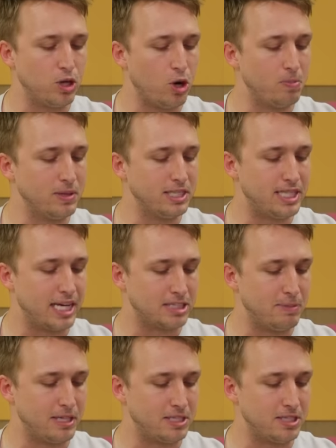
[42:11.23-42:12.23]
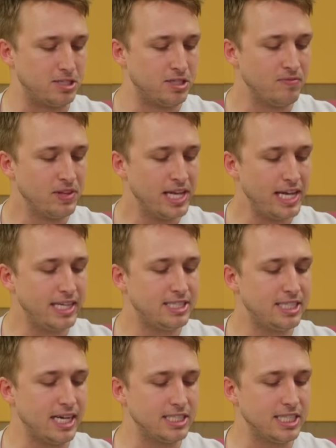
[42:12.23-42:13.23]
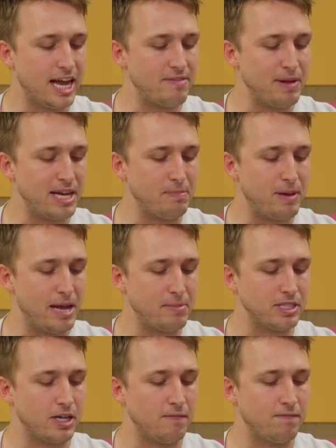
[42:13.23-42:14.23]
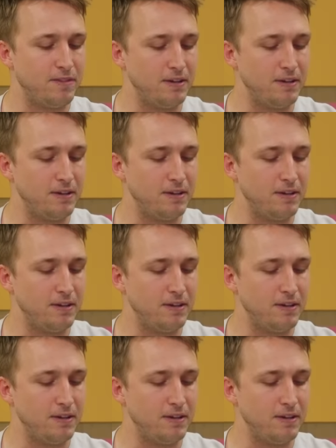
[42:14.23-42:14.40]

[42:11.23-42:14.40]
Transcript: to open the text message. It says I have made a payment of